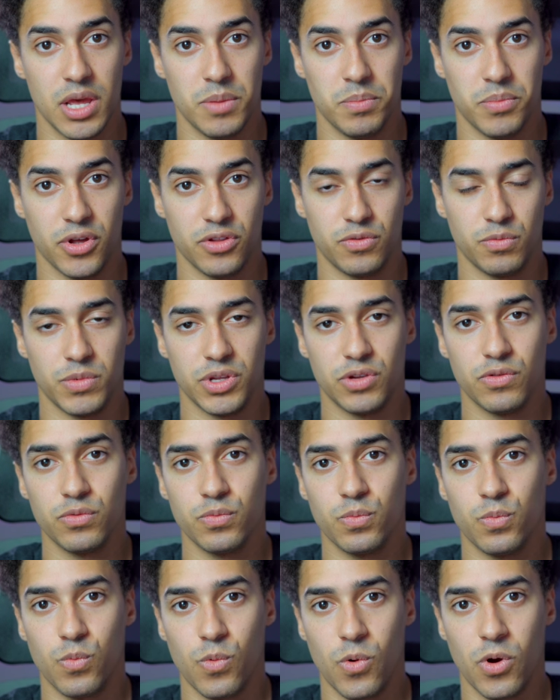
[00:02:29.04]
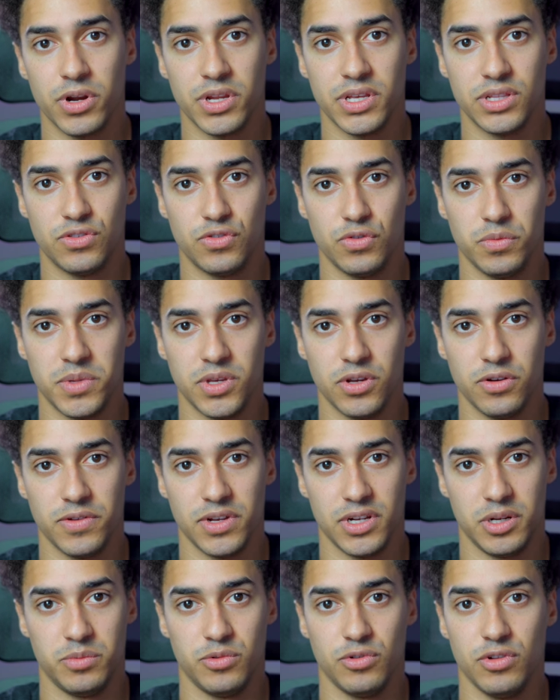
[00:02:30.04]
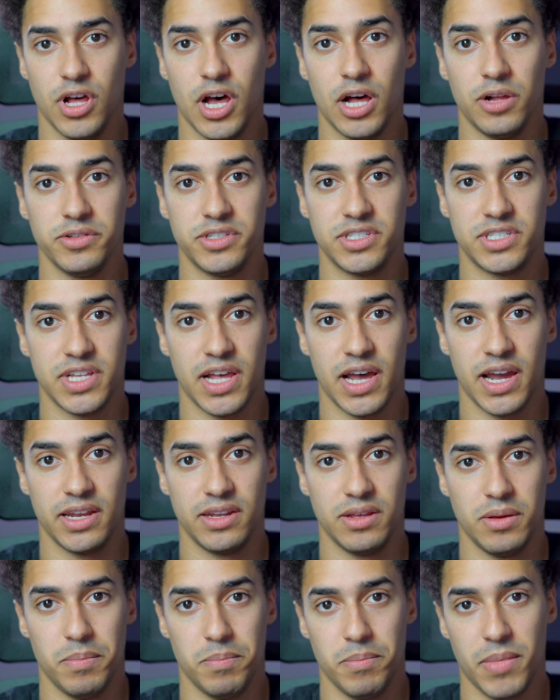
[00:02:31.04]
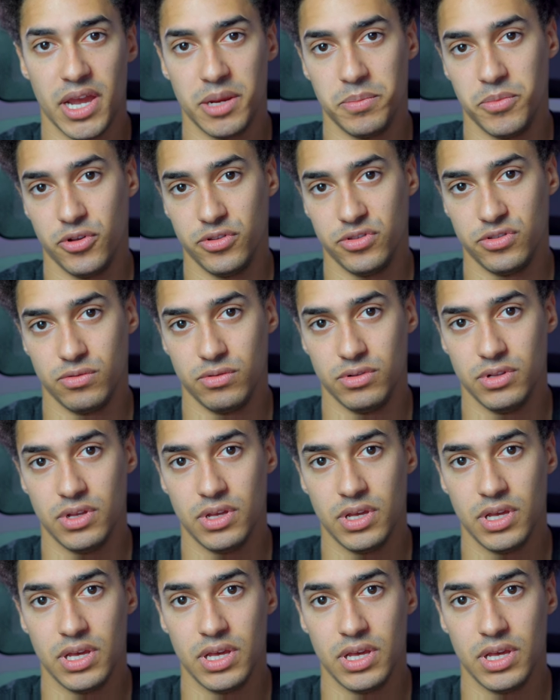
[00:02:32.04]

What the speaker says: but we don't want it to be available outside my bundle.